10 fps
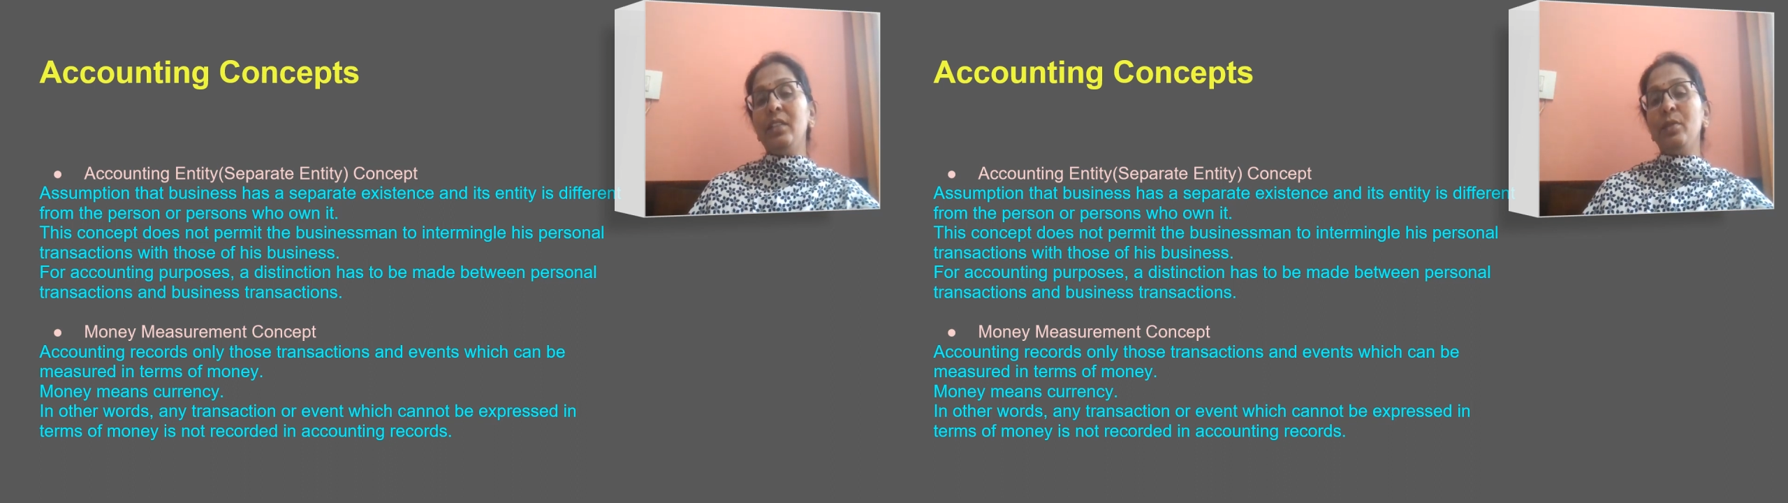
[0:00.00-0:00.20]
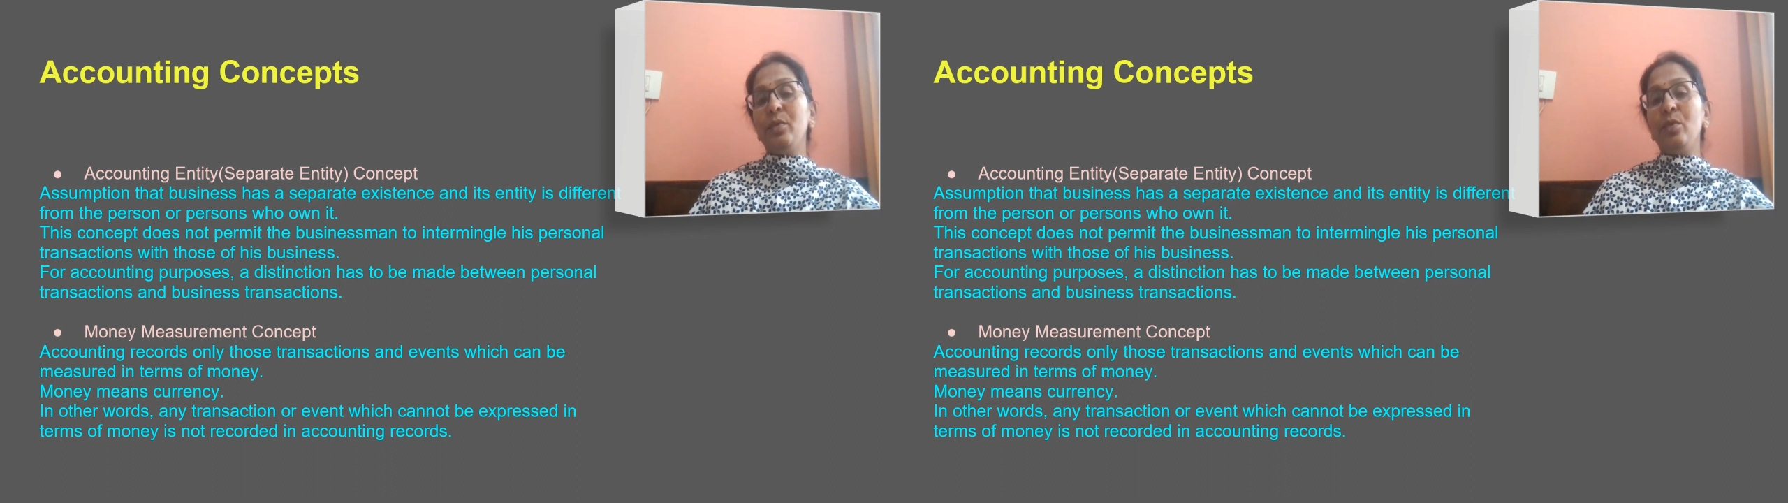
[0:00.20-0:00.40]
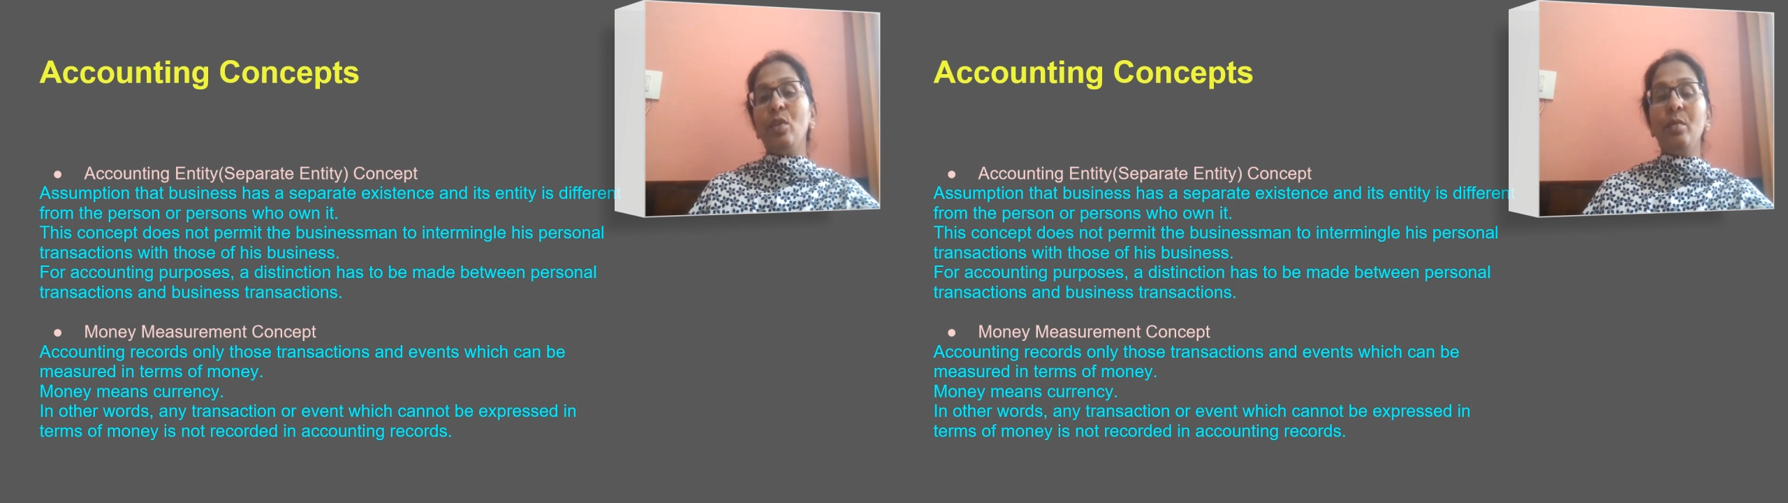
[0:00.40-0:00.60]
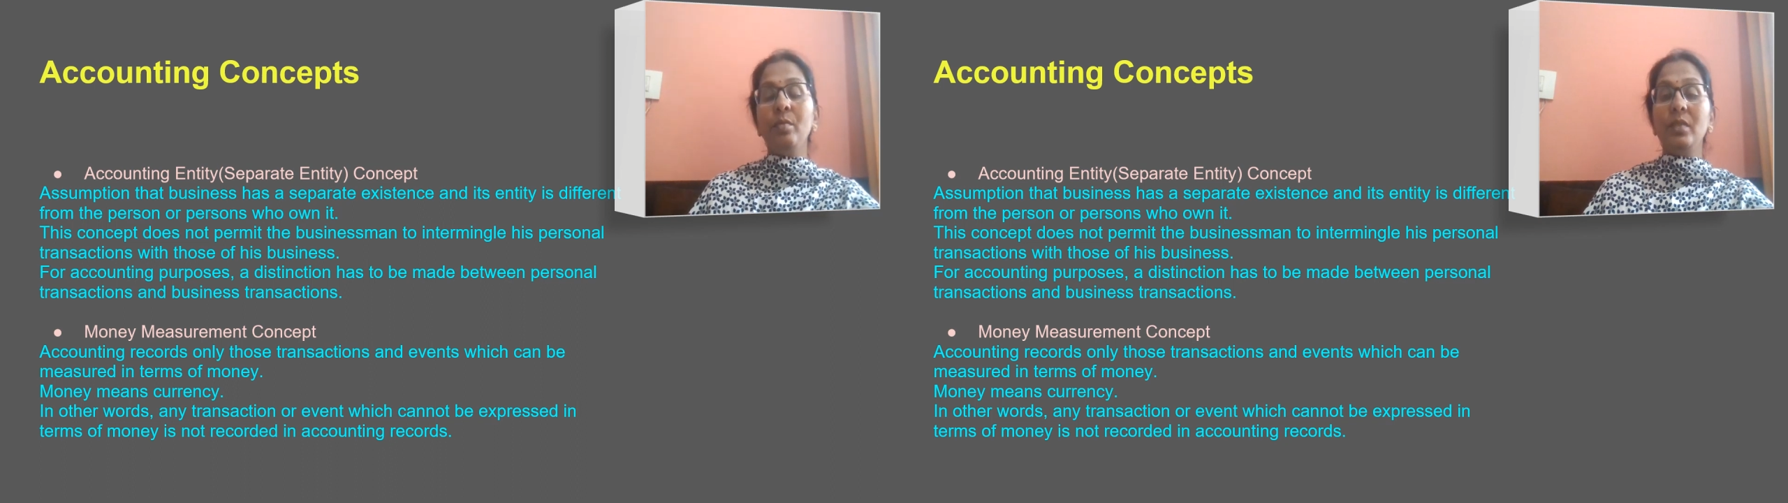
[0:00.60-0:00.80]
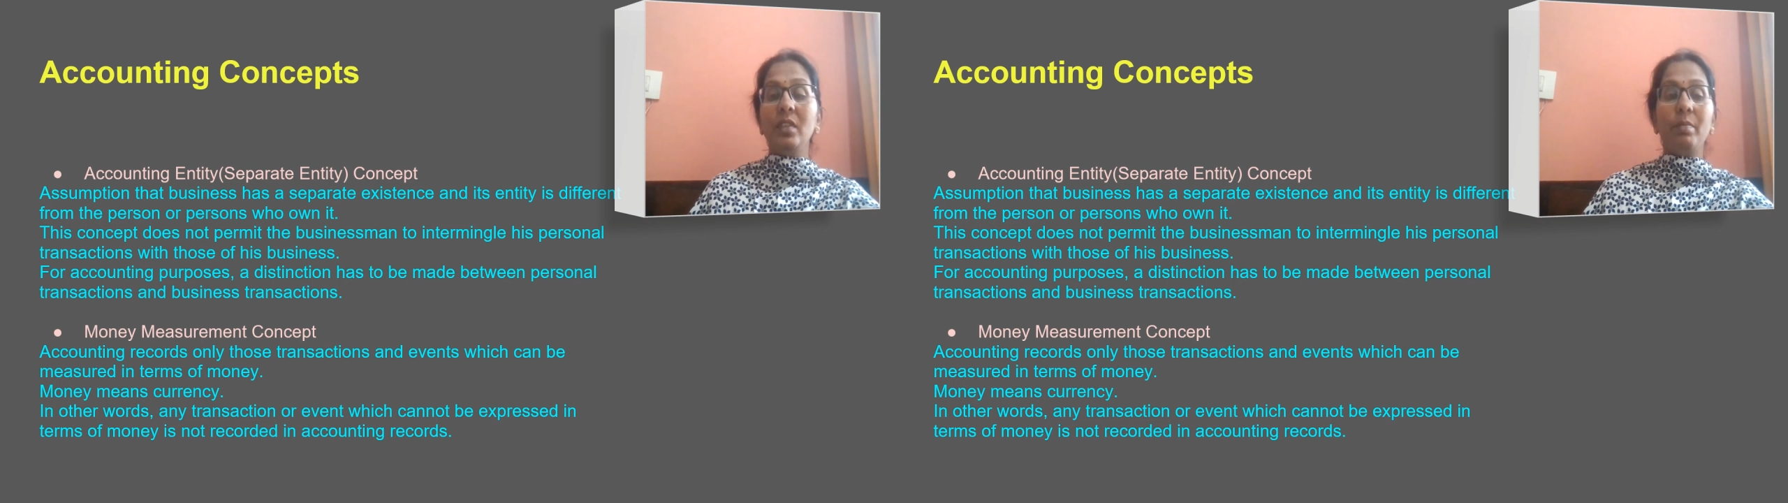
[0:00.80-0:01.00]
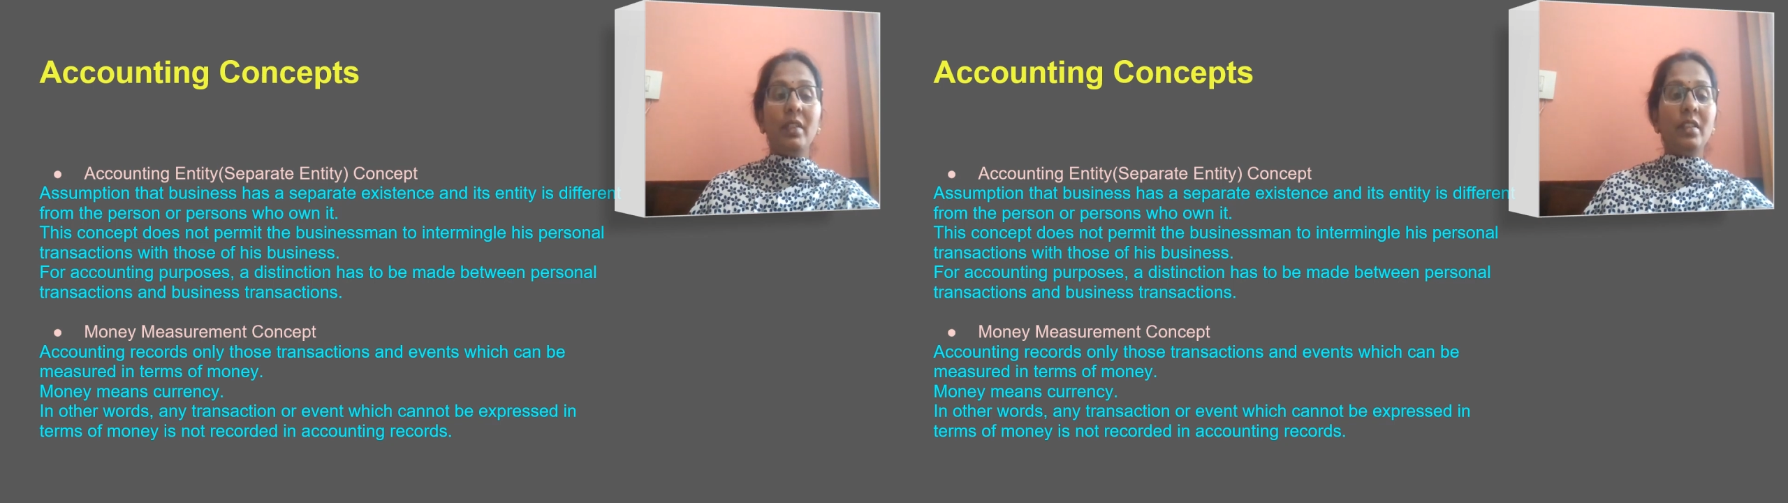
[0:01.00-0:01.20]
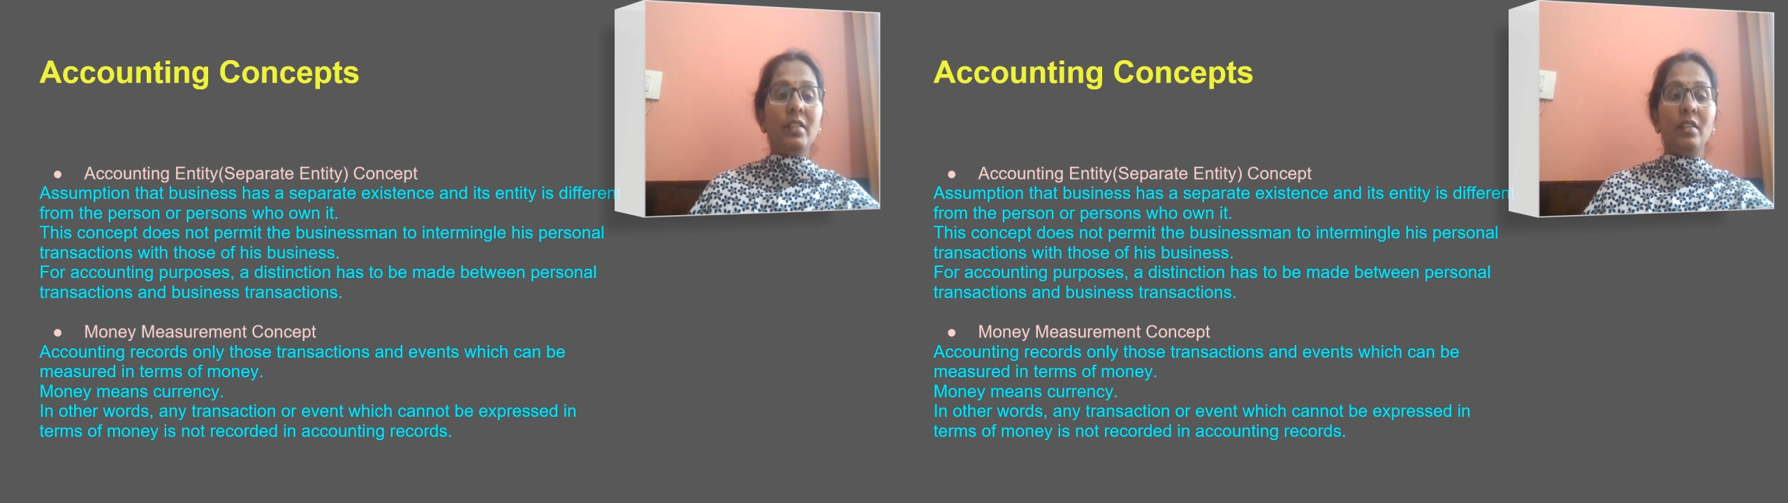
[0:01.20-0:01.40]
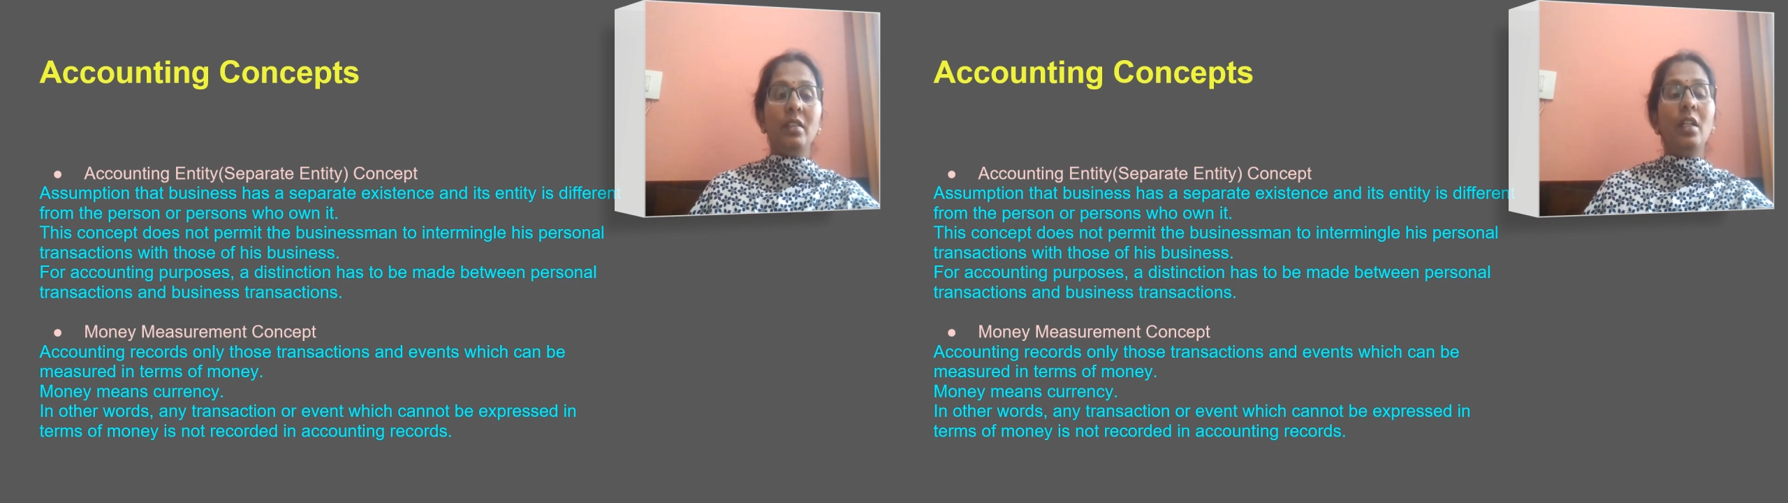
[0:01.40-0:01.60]
from the
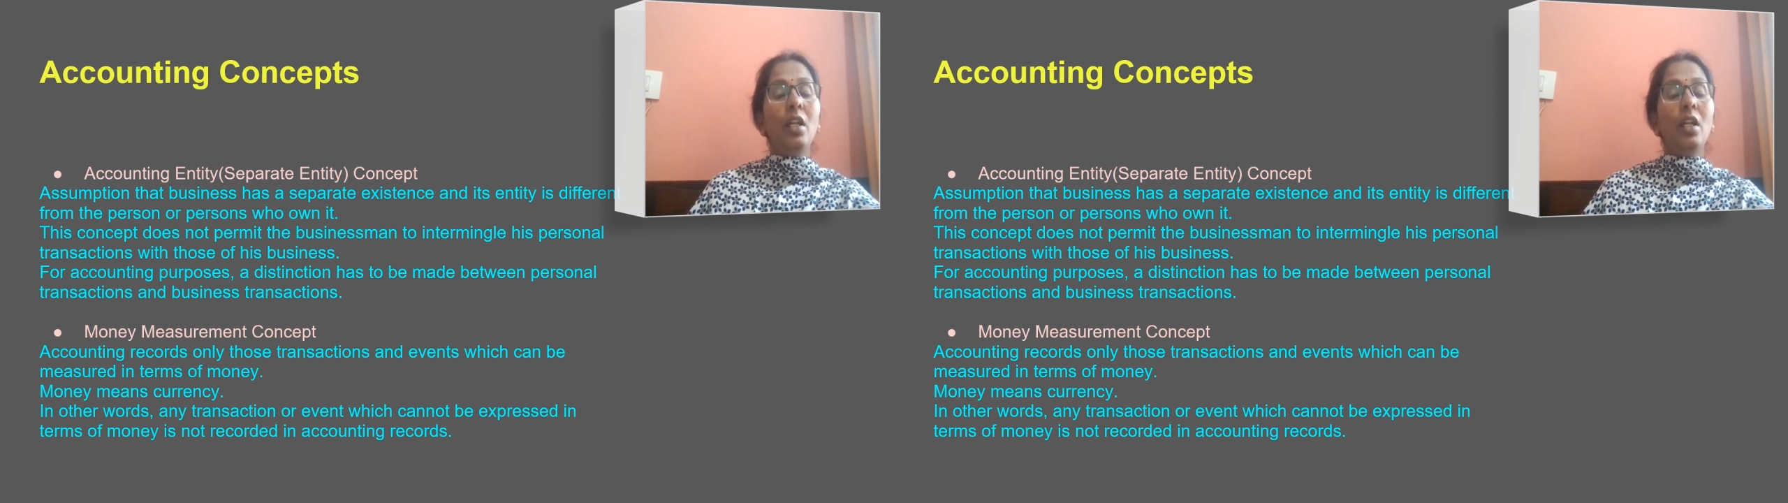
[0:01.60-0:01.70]
person